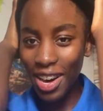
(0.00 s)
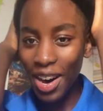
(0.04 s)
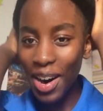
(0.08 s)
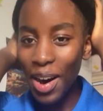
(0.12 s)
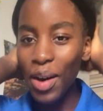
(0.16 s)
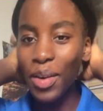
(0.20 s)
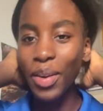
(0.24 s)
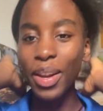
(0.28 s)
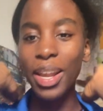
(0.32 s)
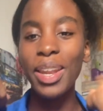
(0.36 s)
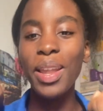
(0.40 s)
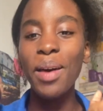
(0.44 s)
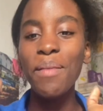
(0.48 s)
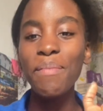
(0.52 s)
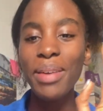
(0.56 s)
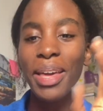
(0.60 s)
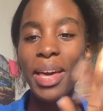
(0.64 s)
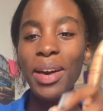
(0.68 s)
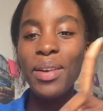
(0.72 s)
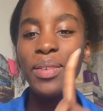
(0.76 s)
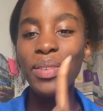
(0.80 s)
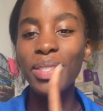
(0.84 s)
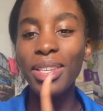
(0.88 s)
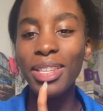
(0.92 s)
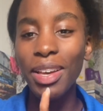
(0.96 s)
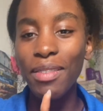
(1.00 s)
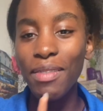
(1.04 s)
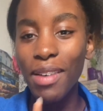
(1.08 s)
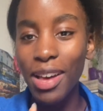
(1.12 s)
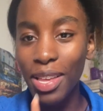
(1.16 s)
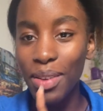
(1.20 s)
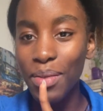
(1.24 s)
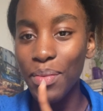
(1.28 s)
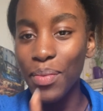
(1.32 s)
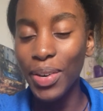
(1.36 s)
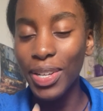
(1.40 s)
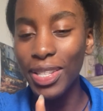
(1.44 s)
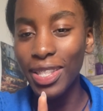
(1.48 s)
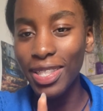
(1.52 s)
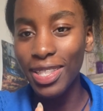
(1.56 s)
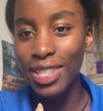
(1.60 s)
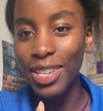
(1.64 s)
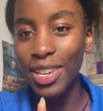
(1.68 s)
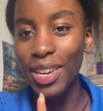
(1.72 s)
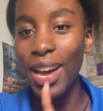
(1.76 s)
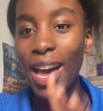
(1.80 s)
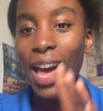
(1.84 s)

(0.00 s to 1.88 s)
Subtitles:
Hold on, let me get all the stuff I actually want to,